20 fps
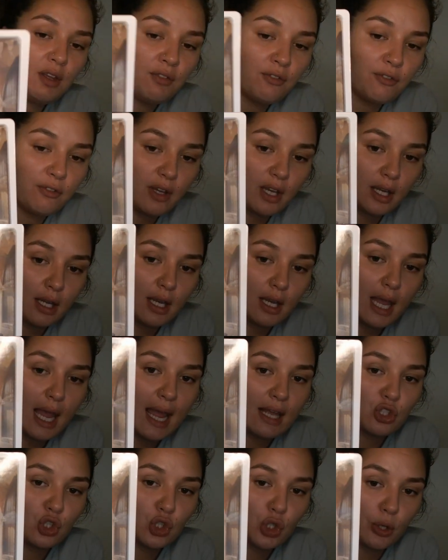Fair
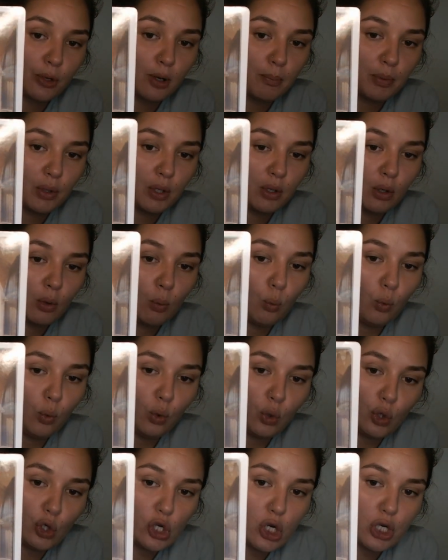and Chop
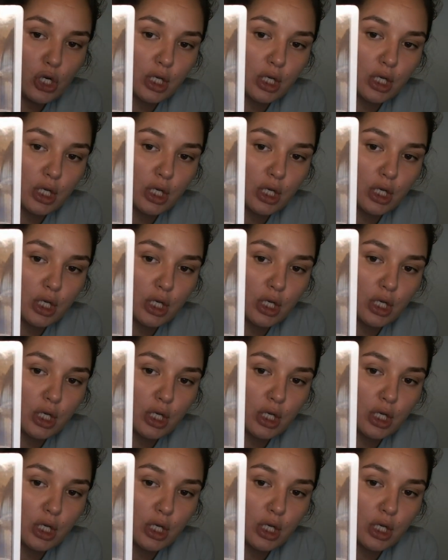Wood.